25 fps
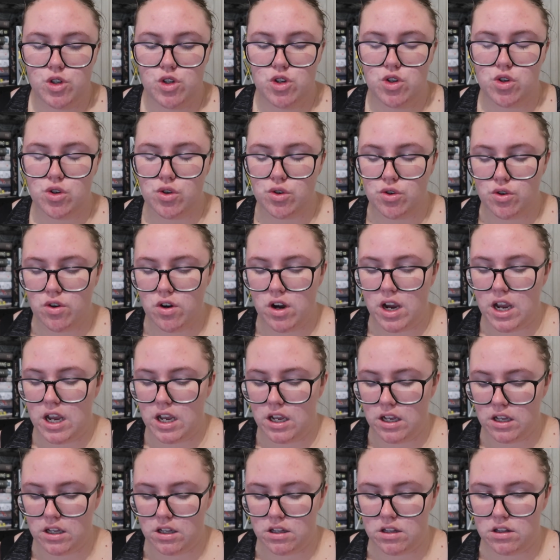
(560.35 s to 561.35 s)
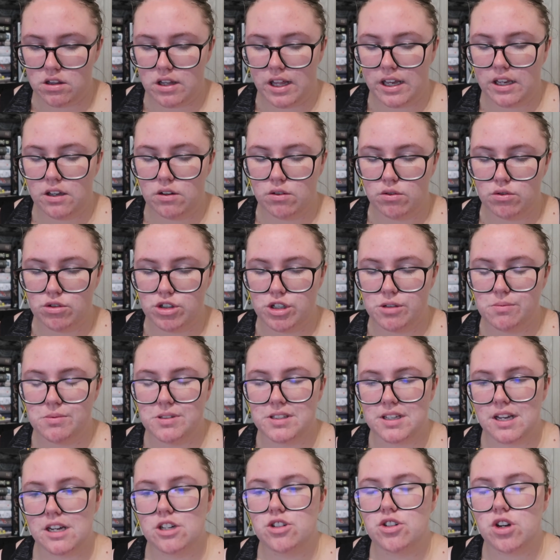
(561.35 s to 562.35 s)
during like, or she
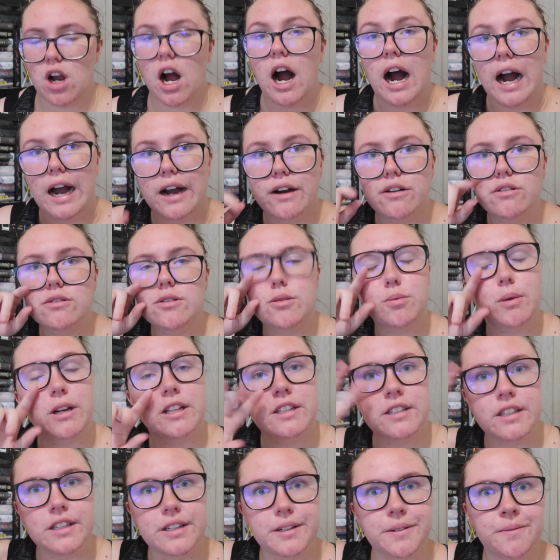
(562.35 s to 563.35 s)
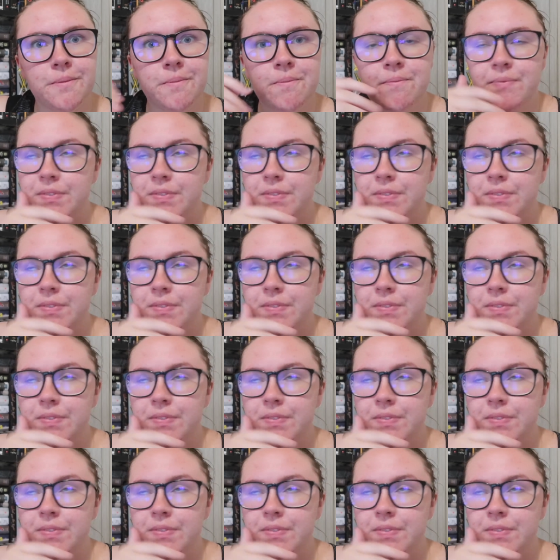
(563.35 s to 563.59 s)
was a child when the